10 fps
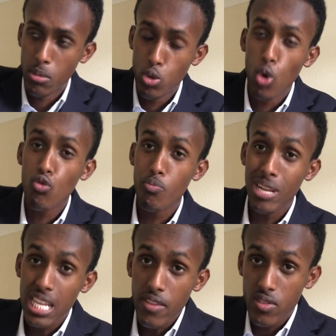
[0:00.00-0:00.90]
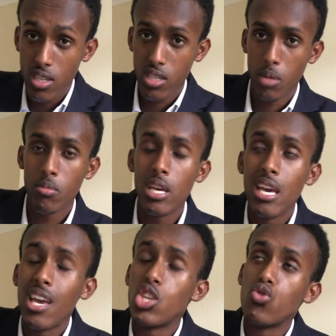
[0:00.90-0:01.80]
your belief system
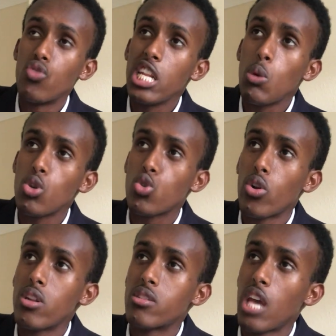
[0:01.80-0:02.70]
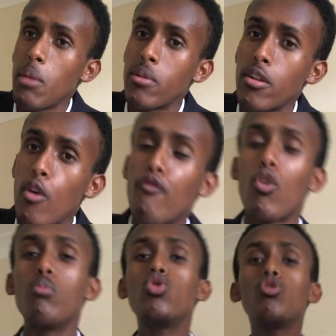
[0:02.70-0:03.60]
is really what's going to determine
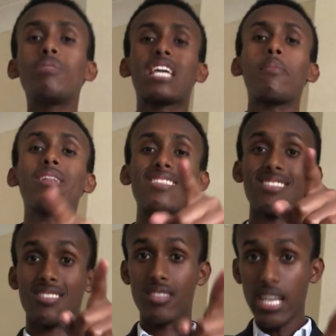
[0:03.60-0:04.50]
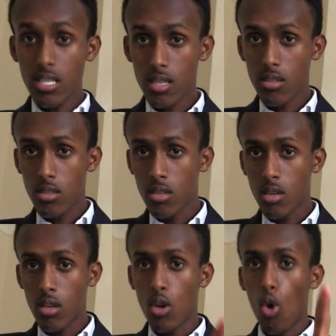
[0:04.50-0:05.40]
from you becoming a success
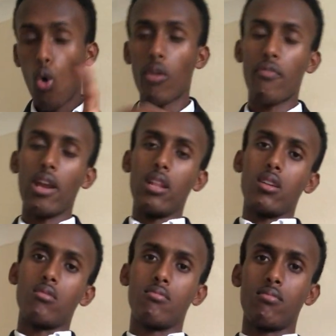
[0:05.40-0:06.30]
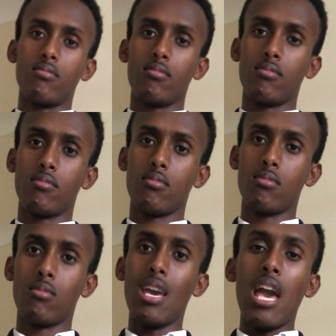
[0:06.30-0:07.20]
or a failure.
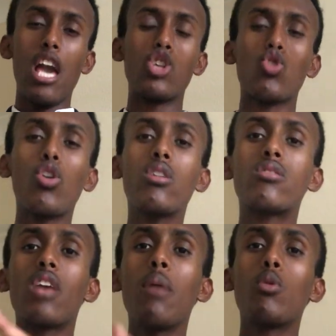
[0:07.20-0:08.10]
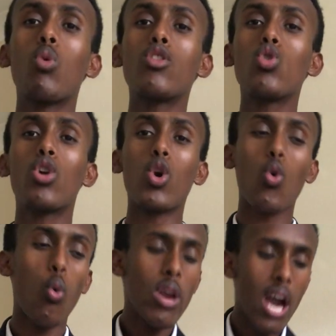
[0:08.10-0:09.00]
It's going to determine whether you're going to
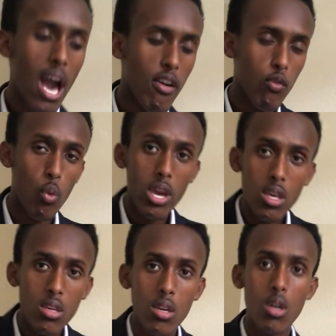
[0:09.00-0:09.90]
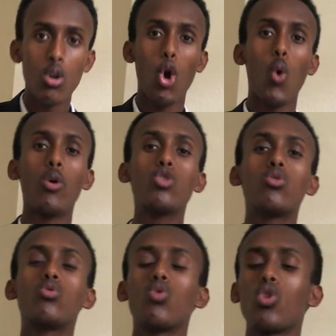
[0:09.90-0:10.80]
quit halfway or whether
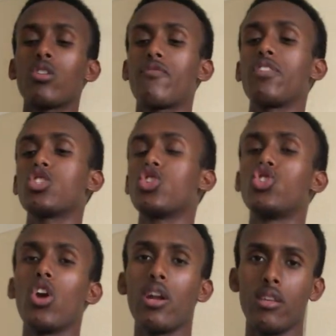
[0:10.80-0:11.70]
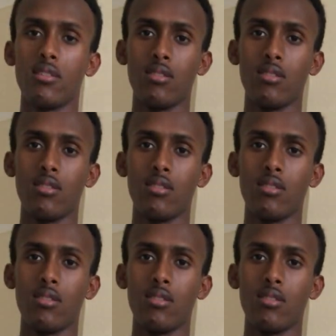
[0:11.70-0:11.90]
you're going to finish the journey.